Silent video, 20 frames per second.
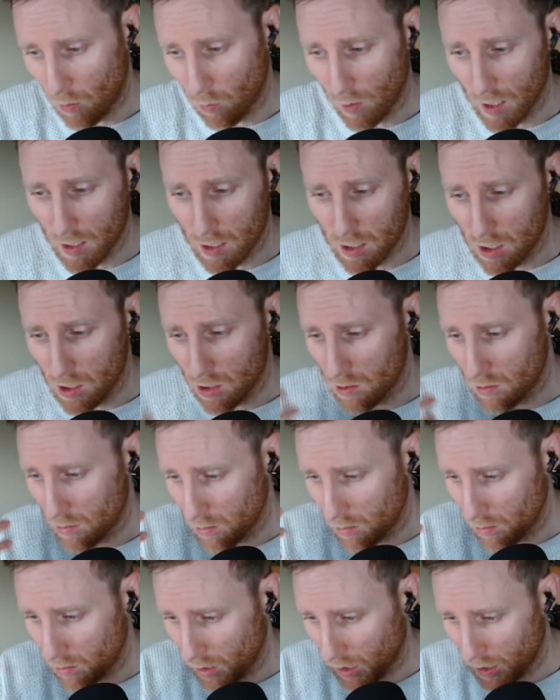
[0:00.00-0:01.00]
wins,
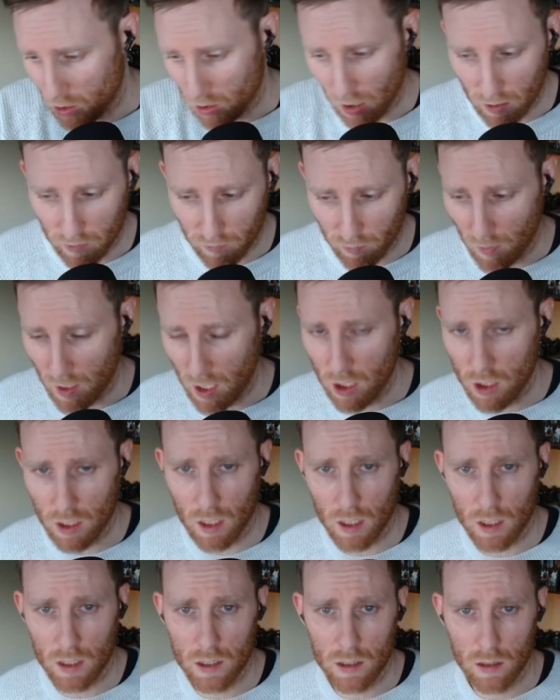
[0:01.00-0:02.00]
client
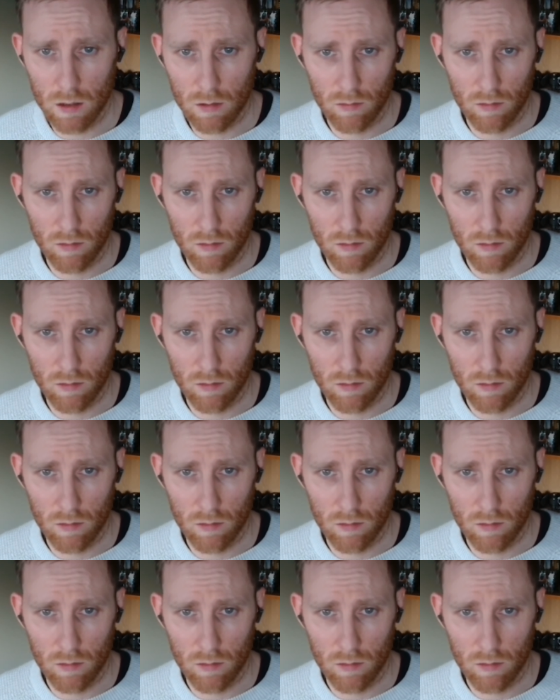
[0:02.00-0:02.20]
transformations.